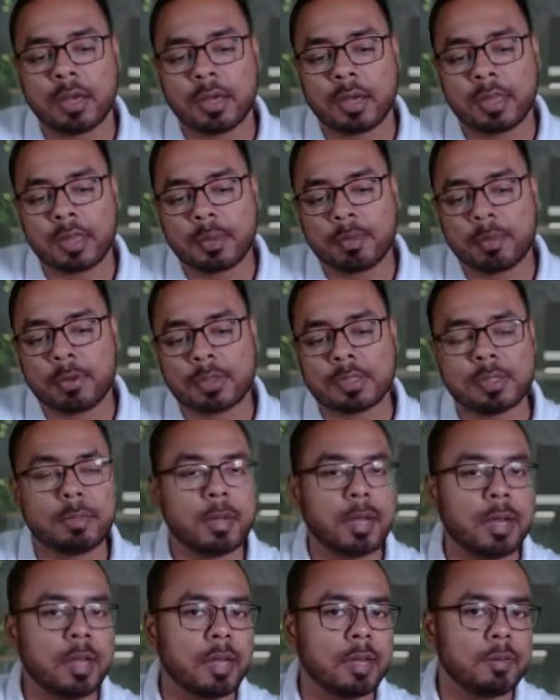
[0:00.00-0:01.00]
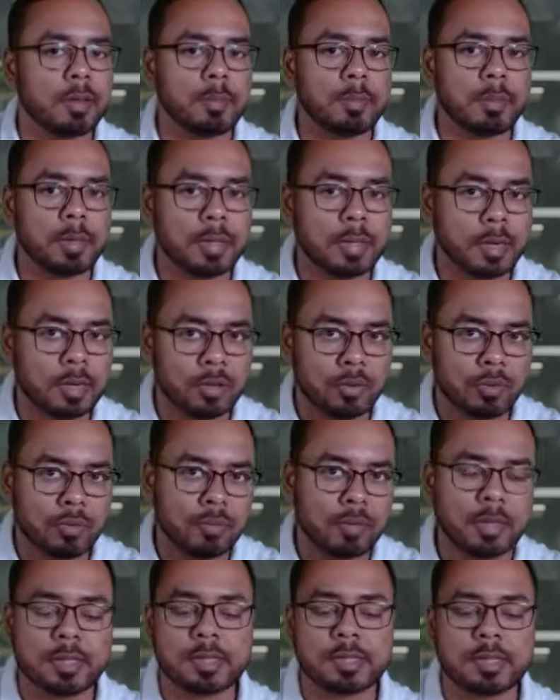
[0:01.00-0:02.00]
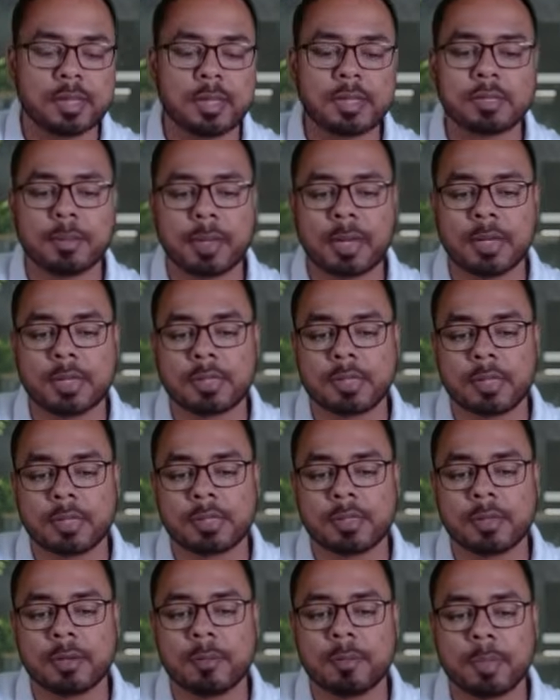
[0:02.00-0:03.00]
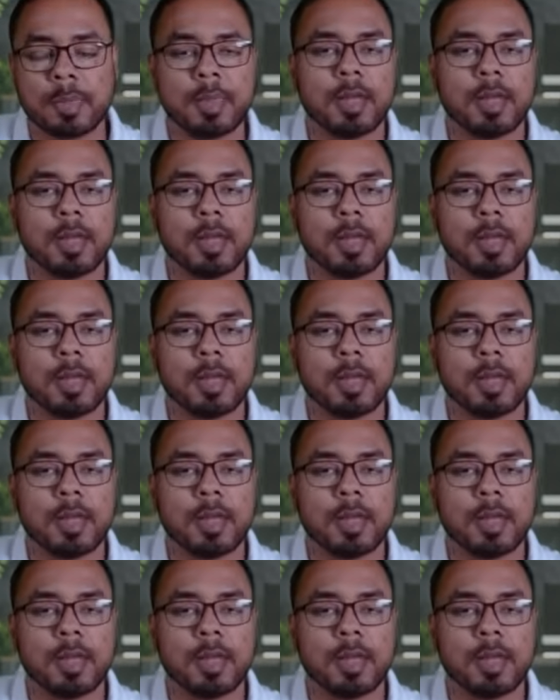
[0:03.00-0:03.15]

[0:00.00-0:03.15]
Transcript: Another possibility will be that you win 6 matches,